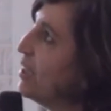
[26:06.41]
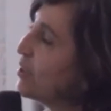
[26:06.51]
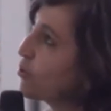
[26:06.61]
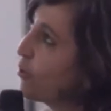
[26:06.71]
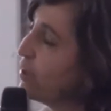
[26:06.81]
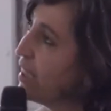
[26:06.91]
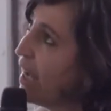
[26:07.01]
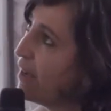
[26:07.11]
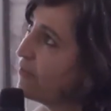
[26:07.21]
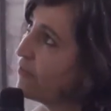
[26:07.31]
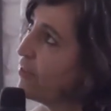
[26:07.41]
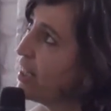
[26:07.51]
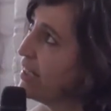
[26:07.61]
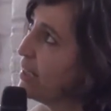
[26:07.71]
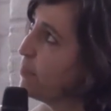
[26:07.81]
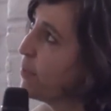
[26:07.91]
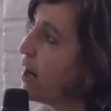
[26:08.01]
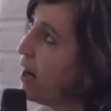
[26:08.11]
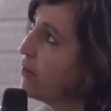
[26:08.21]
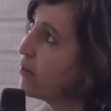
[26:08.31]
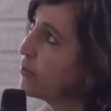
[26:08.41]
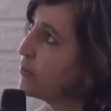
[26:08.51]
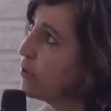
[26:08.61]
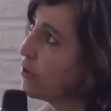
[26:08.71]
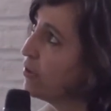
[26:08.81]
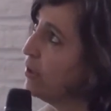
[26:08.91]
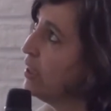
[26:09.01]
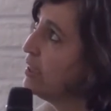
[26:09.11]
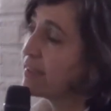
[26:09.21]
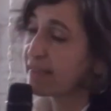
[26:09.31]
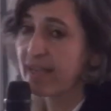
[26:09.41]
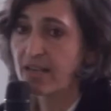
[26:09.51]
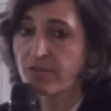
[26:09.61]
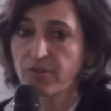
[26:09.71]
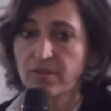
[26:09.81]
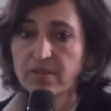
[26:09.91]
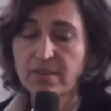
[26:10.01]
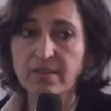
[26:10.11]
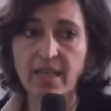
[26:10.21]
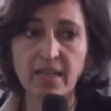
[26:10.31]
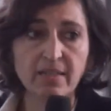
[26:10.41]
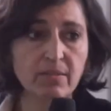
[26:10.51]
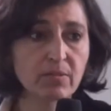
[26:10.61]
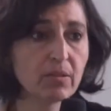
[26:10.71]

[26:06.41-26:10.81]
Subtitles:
So we have very powerful central state